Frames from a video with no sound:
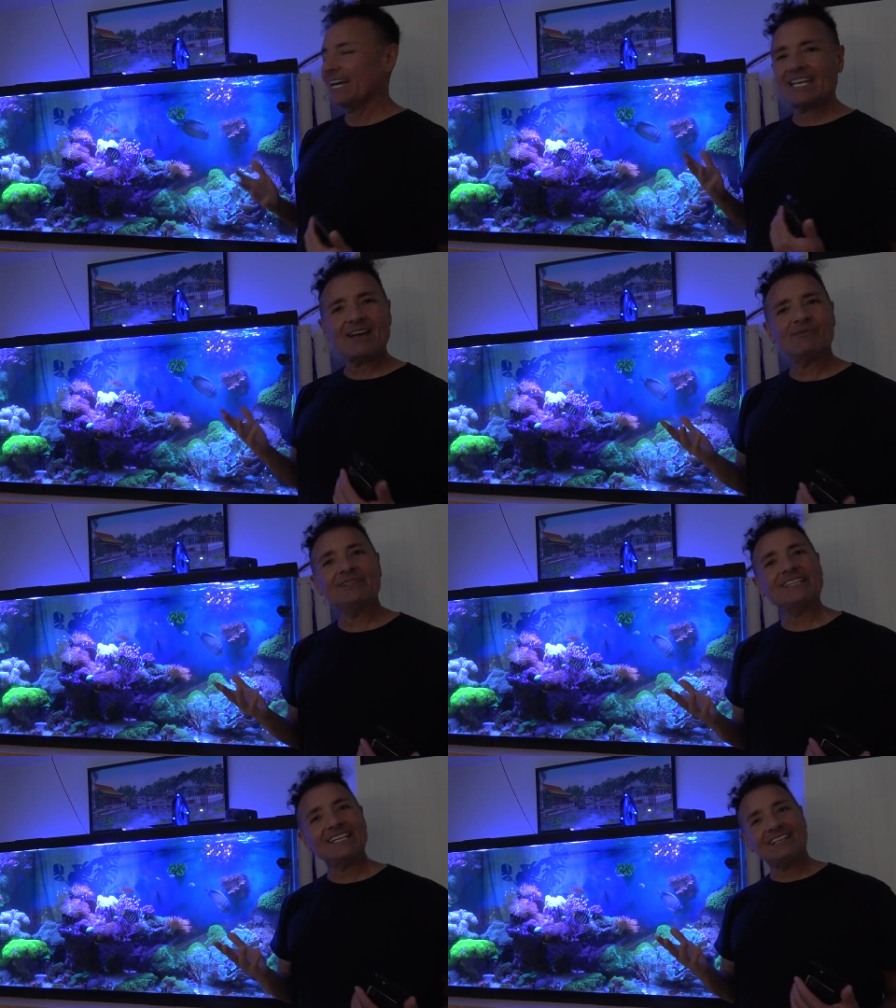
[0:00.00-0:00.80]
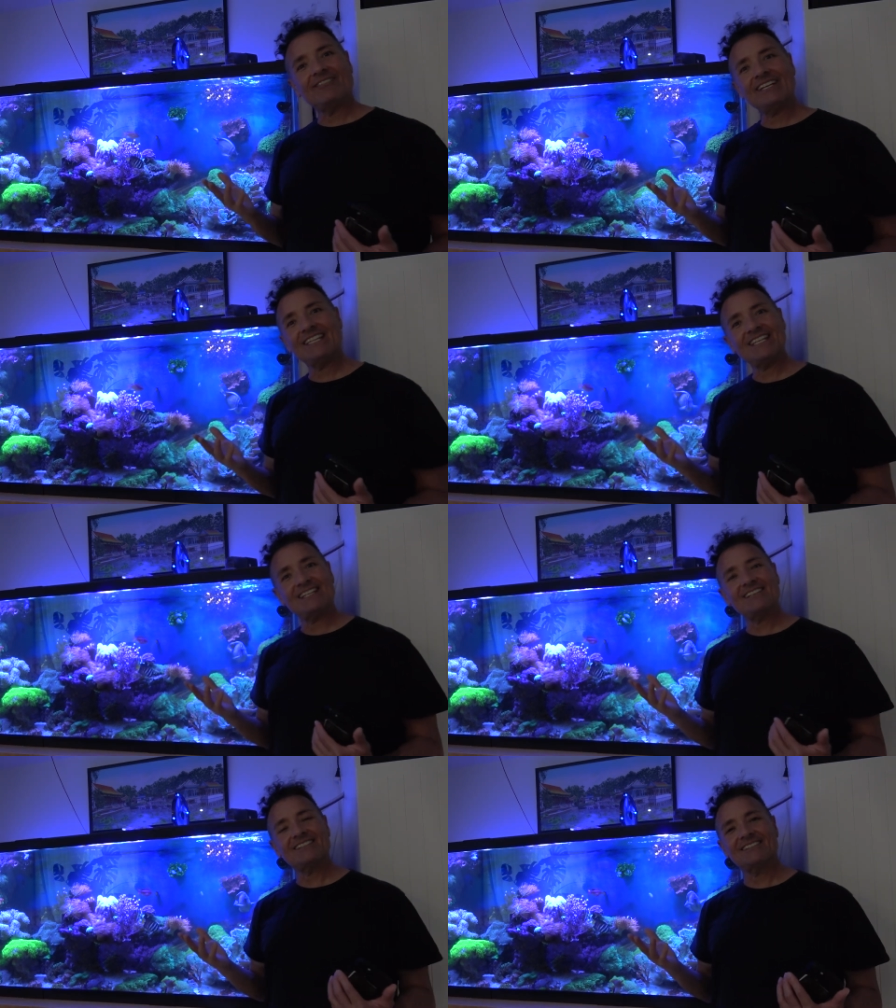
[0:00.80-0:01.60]
can't really think of anything
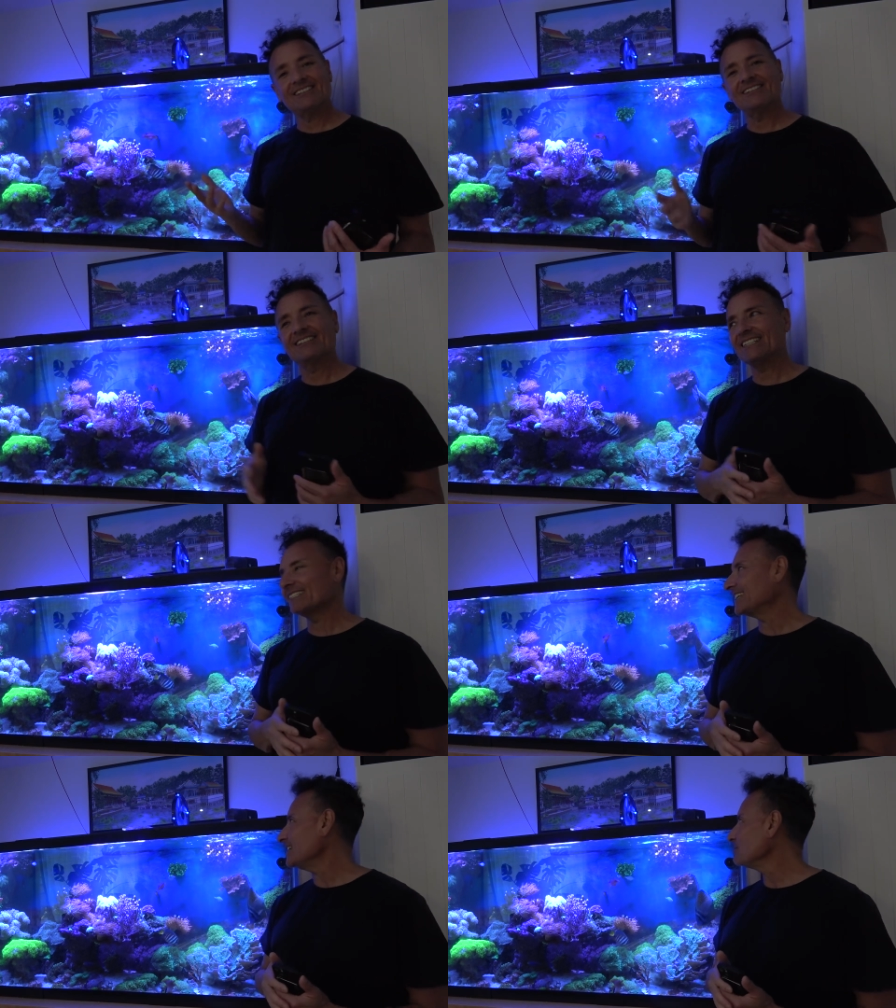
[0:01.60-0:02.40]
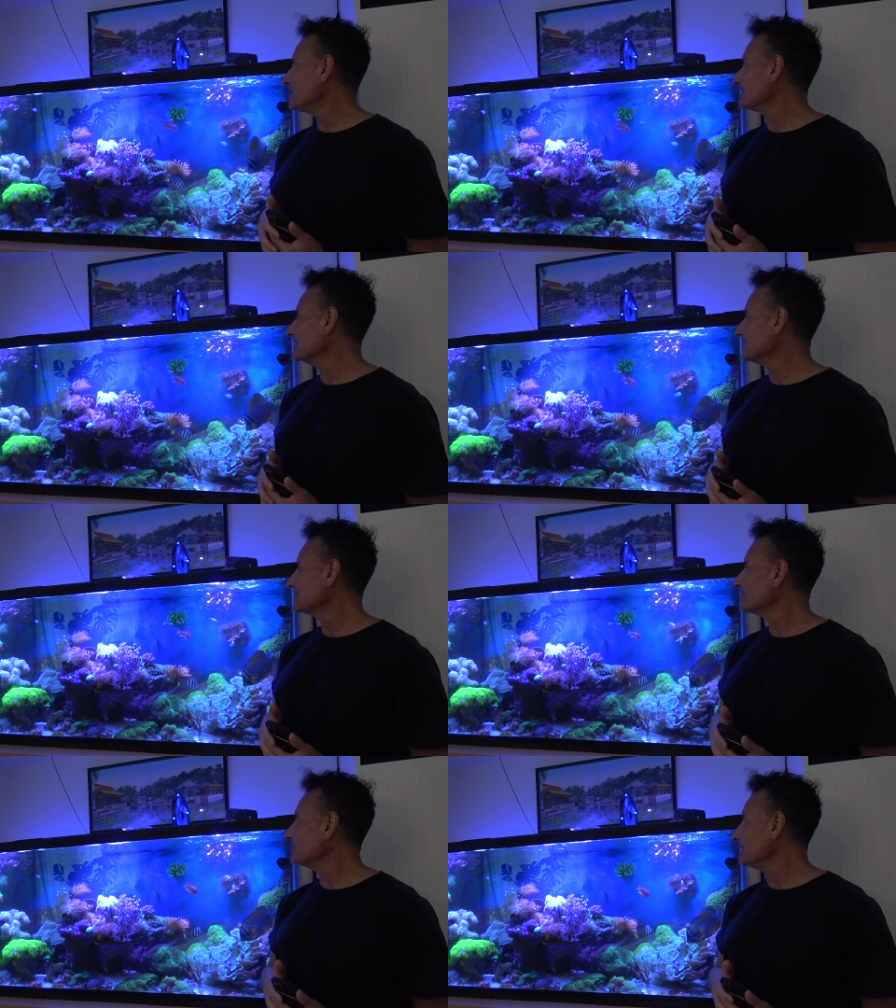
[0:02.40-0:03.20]
else to say about
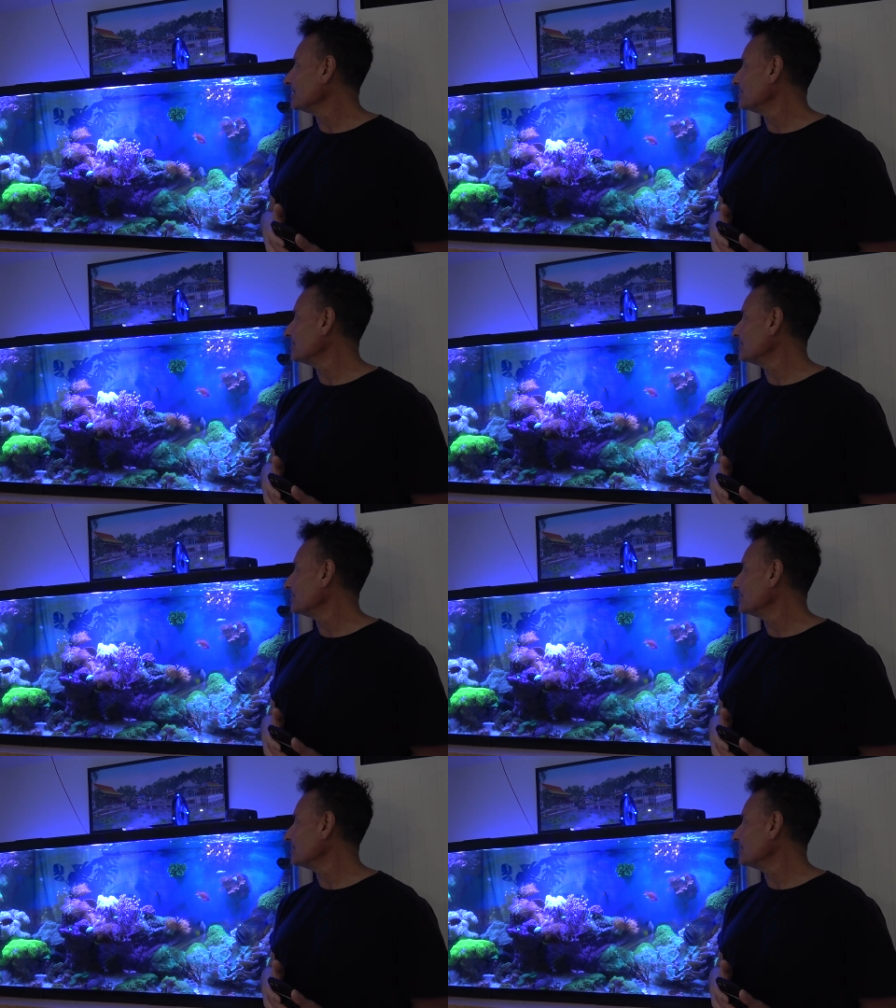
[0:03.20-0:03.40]
this, but